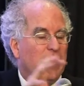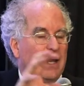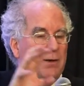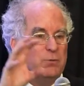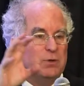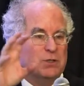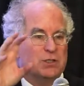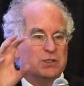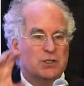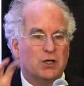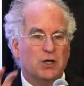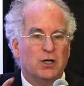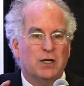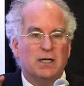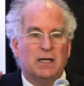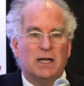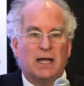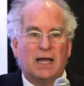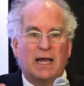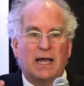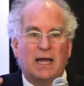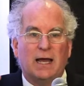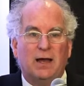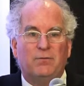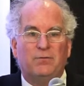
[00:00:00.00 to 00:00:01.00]
And we're starting to
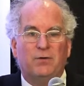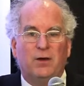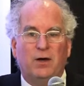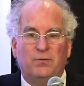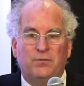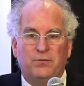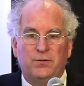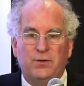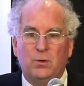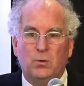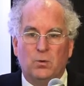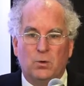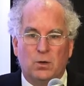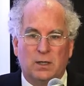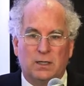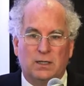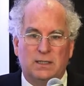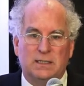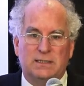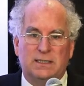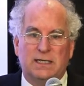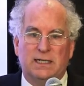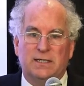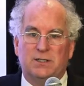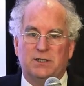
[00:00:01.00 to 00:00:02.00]
have a few
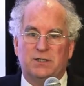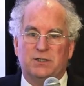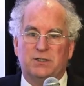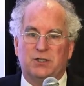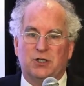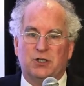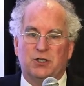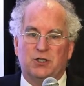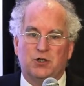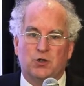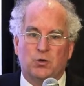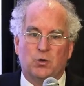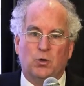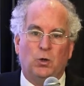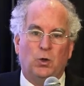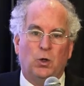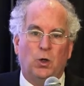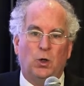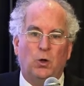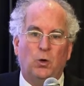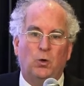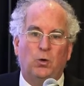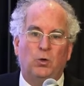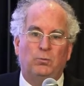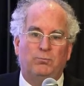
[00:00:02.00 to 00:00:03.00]
organizations control
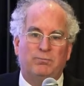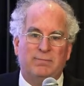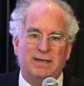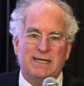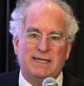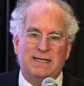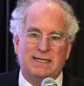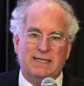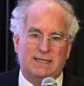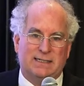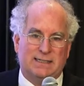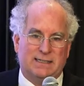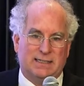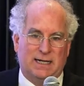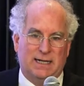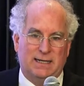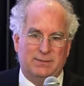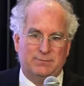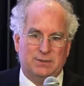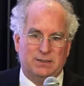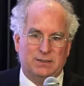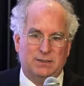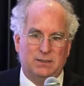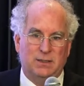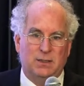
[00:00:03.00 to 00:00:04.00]
whole media
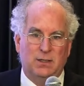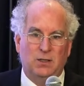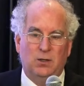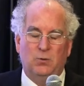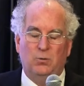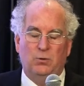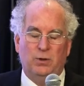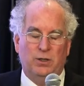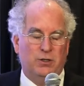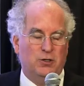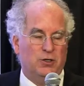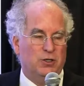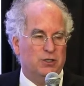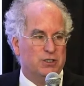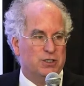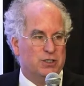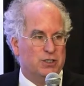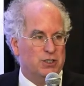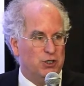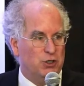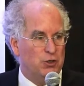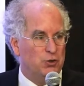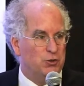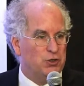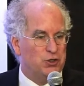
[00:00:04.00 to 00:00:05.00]
types, whether it's
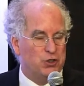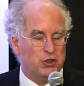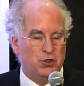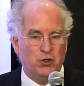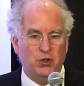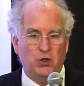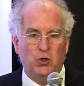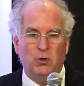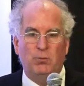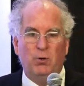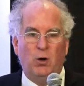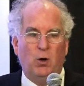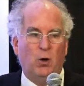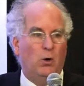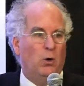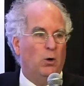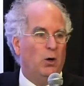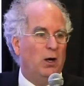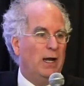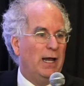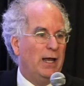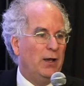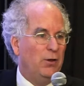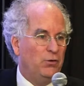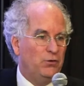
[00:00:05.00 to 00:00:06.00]
YouTube
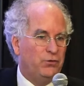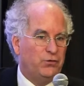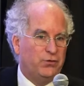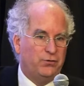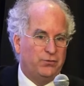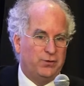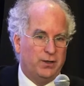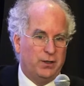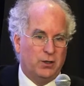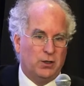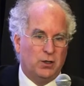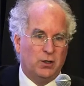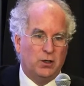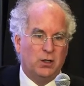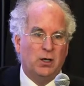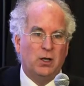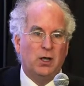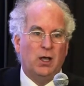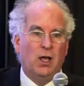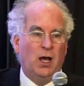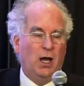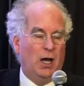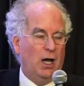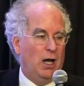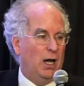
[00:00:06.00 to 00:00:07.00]
or Elsevier
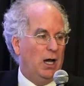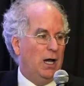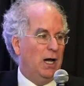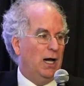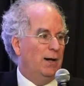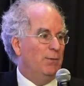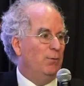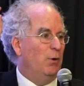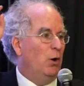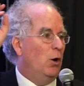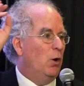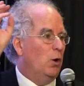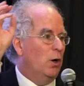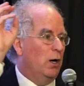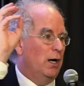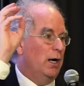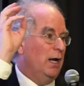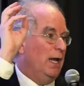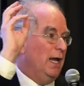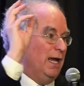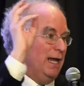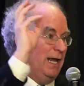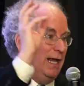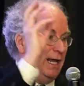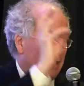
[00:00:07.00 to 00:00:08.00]
or
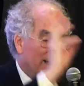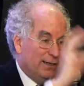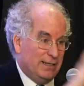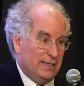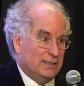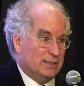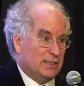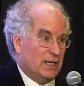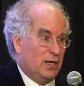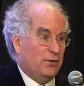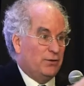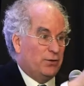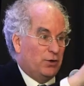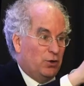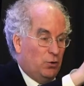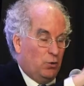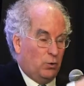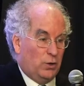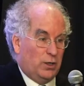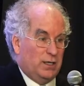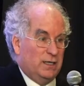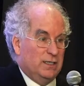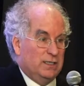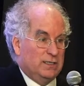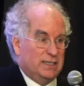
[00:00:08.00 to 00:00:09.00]
these other
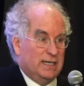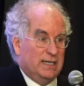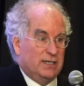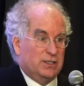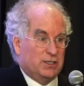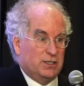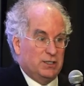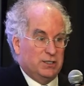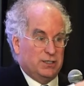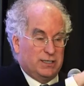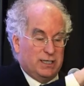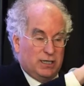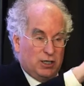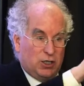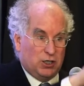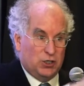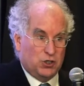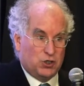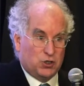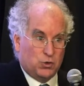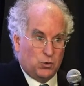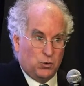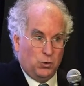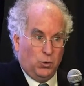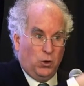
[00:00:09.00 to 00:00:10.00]
organizations that
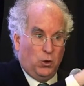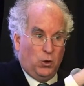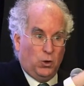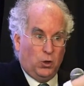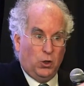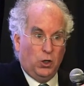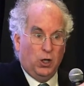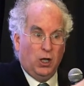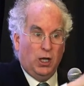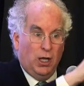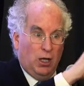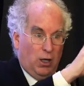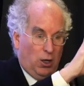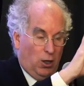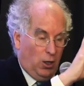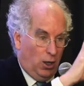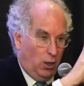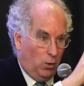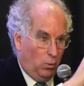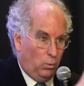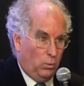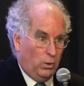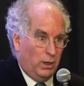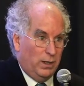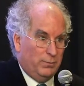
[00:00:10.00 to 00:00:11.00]
control
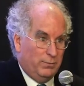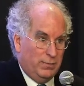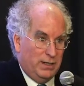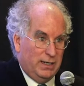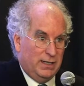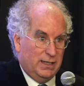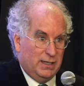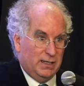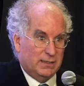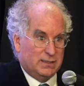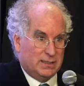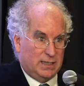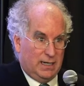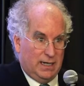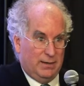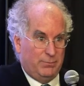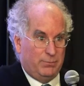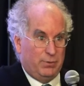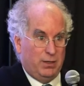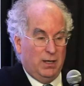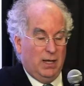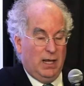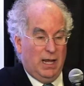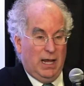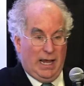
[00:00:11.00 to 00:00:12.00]
one media type.